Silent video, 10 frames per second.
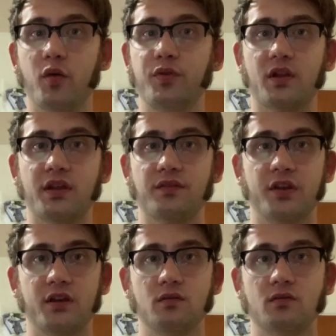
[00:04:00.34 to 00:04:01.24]
you liked the
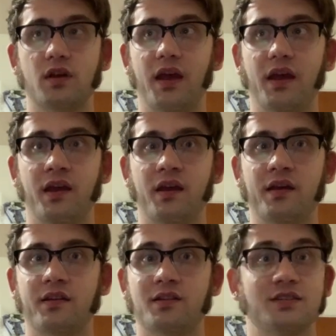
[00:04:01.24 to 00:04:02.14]
video
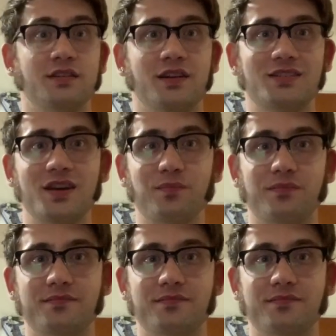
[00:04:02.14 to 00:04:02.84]
and I'll see you next time.